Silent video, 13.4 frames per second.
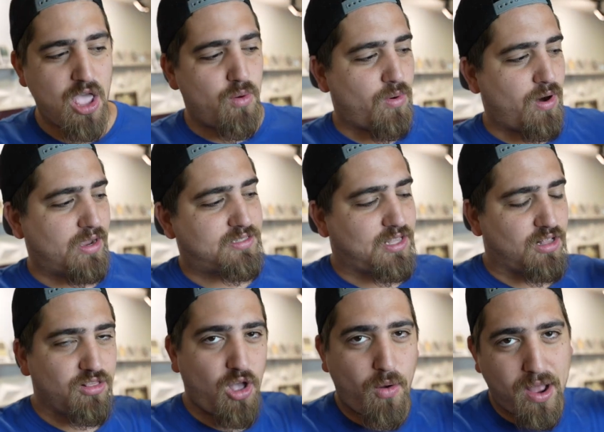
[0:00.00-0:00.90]
whereas the
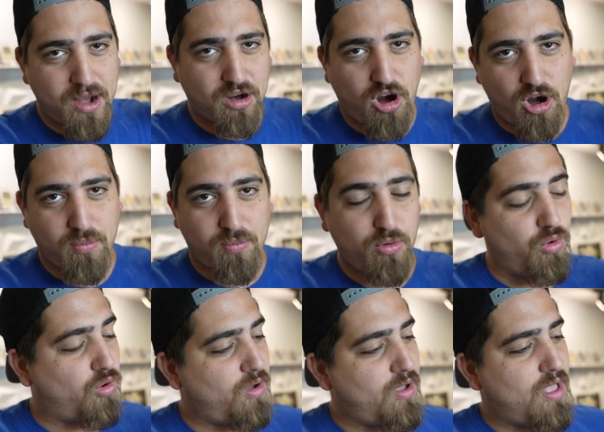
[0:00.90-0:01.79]
low-end card
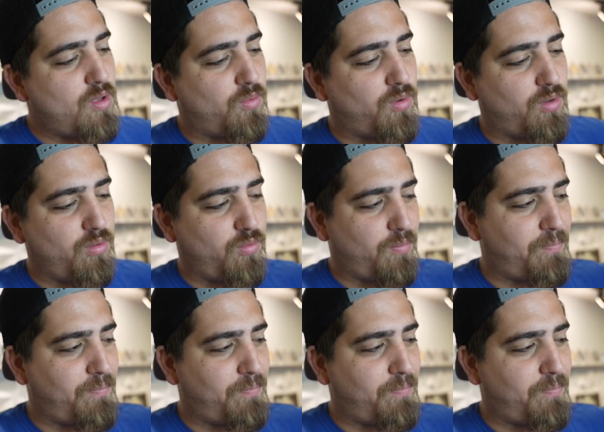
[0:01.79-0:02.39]
pool will